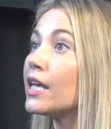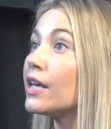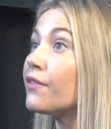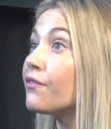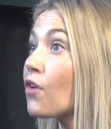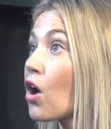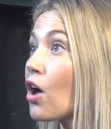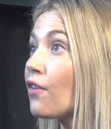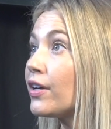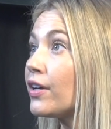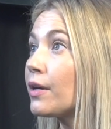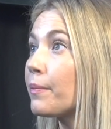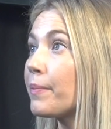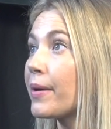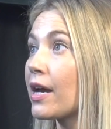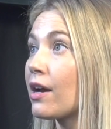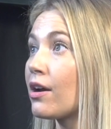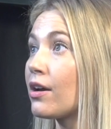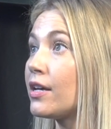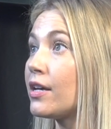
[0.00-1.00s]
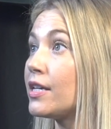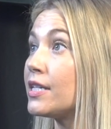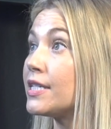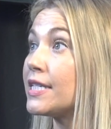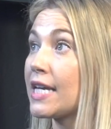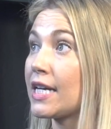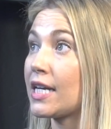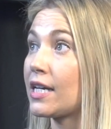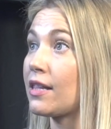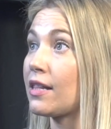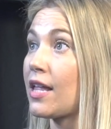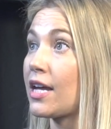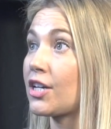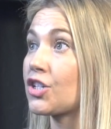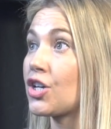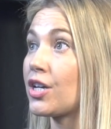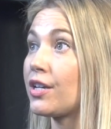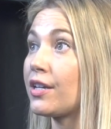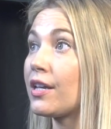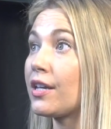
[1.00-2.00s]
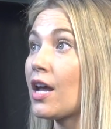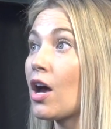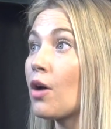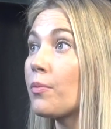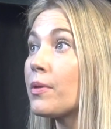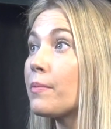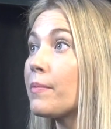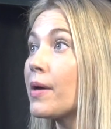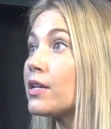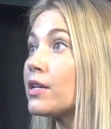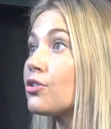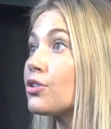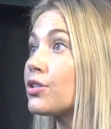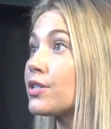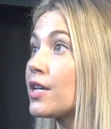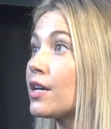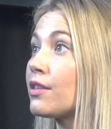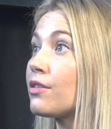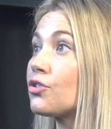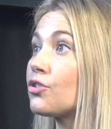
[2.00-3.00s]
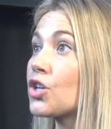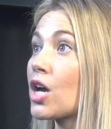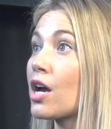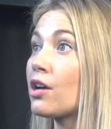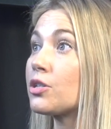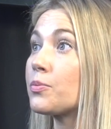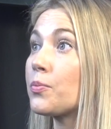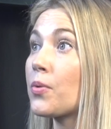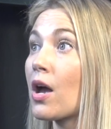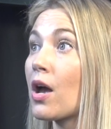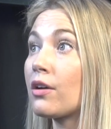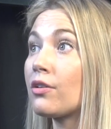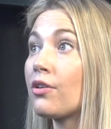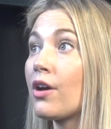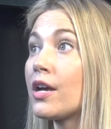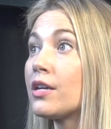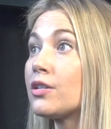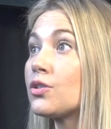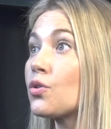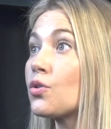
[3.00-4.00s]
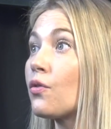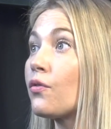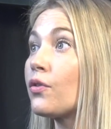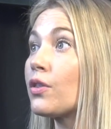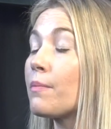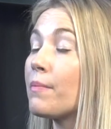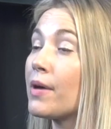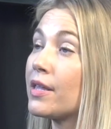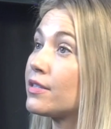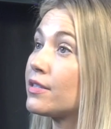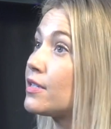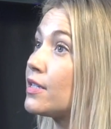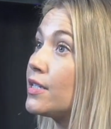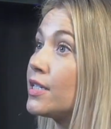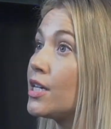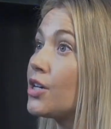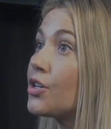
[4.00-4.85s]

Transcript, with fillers: Involving a parent in data collection can help them understand their child's progress over the months and